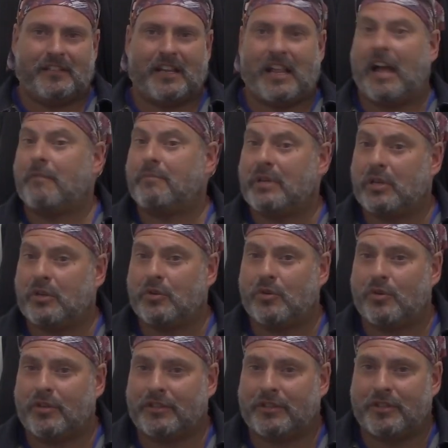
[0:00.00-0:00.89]
I've been
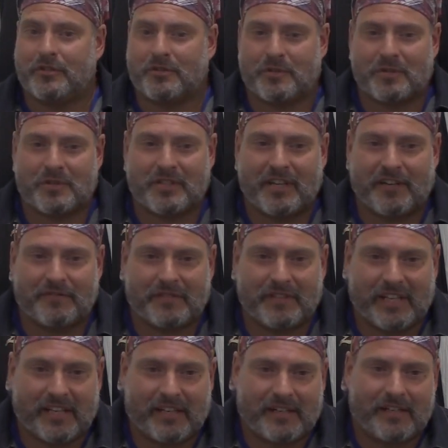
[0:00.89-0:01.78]
going through some
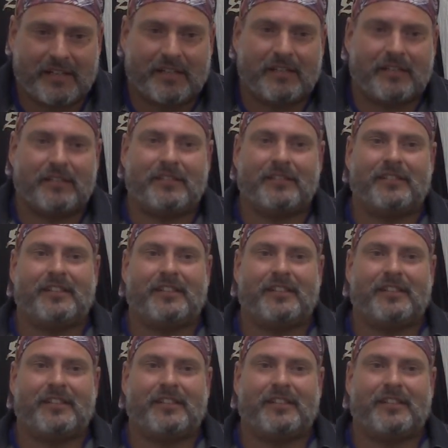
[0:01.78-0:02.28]
stuff that uh,